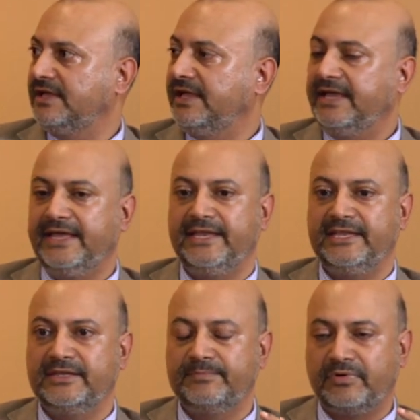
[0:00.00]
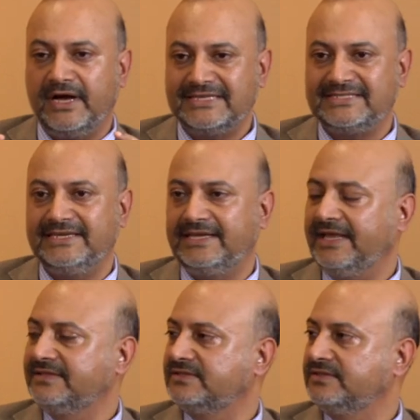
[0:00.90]
Mm -hmm. And in prostate
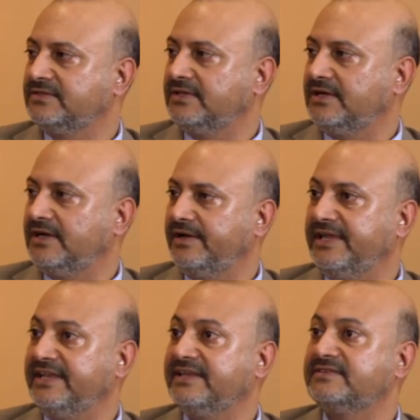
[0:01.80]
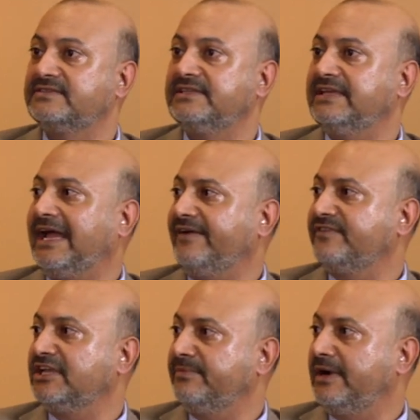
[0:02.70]
cancer, uh, it is the
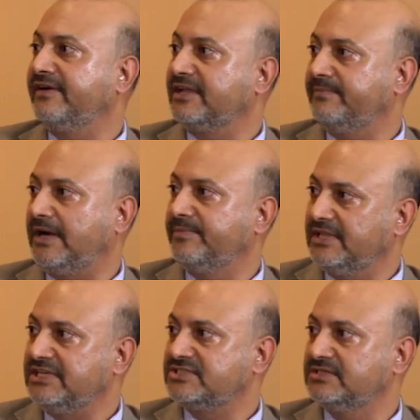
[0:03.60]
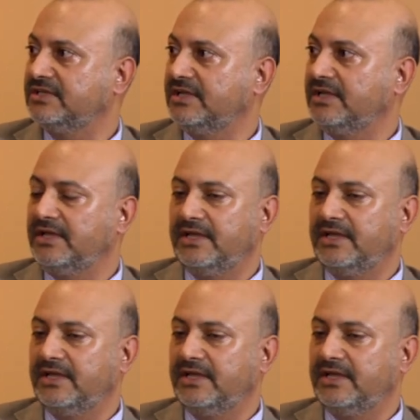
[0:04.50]
African American population. Mm -hmm.